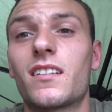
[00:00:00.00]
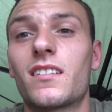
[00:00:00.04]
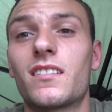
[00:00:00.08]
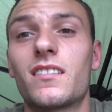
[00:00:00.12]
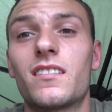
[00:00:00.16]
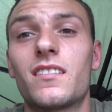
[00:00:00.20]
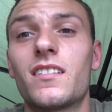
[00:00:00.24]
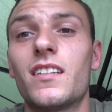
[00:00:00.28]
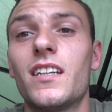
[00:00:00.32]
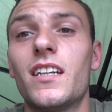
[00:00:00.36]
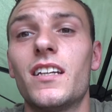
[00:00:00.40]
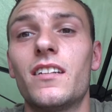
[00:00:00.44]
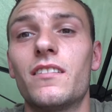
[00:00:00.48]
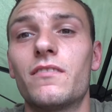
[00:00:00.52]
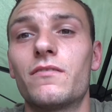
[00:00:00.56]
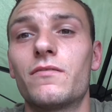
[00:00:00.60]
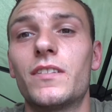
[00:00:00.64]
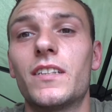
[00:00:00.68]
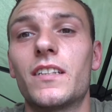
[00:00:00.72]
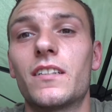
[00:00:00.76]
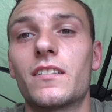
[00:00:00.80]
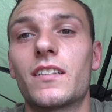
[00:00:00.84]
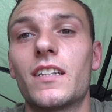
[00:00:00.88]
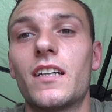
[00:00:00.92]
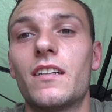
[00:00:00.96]
can see it
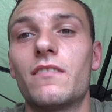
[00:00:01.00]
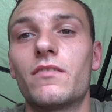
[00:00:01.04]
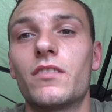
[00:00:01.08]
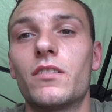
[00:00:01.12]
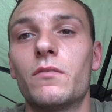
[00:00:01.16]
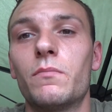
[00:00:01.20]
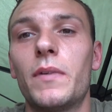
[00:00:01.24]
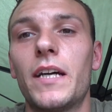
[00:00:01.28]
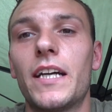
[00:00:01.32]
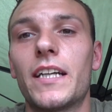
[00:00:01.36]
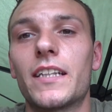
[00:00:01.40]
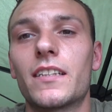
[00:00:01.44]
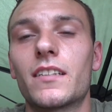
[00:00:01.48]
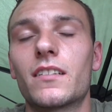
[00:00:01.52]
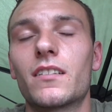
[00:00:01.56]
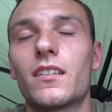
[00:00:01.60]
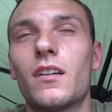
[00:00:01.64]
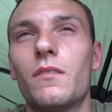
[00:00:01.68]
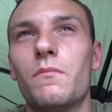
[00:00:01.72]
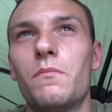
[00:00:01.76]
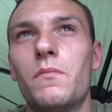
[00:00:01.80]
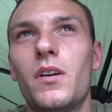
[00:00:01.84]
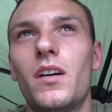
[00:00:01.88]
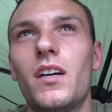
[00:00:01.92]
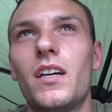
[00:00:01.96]
when I stand from the bank, so
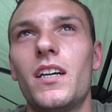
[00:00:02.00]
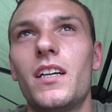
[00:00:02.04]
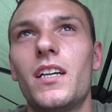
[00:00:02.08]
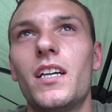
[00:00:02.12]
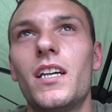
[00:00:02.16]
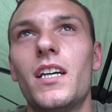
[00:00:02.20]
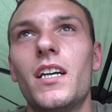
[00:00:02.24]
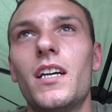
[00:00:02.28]
I might